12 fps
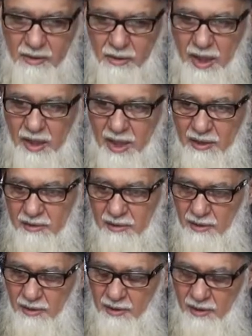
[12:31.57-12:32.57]
You cannot
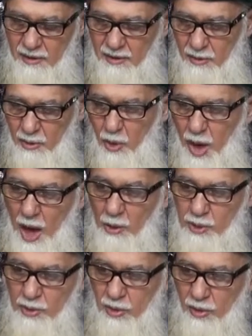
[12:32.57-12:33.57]
go
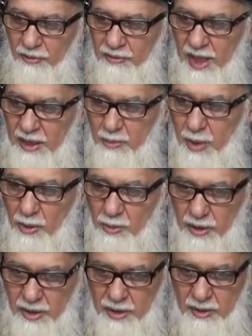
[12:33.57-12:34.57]
out of that
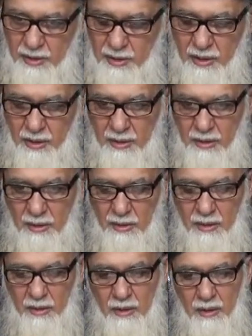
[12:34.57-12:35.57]
boundaries.
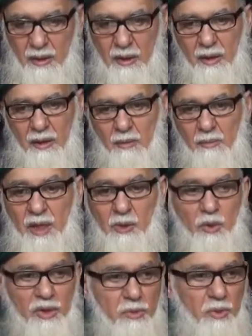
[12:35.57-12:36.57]
But
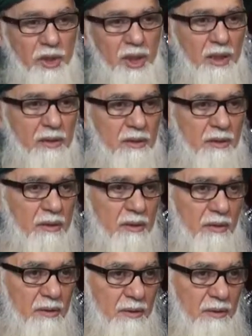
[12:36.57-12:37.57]
with murids,
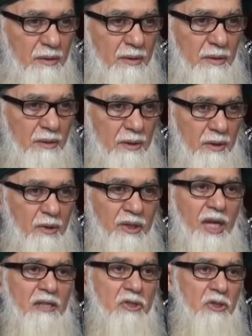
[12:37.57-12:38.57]
you
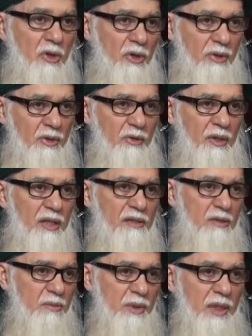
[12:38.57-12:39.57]
can joke, you can
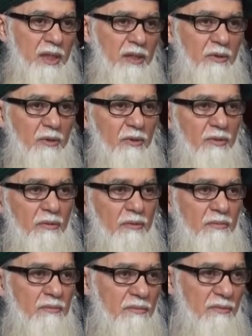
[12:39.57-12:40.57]
speak, you
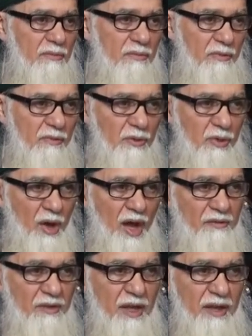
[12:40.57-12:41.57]

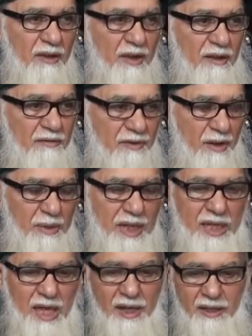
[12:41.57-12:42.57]
have a
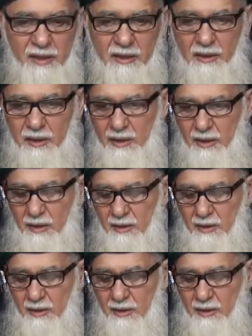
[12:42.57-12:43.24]
familiarity.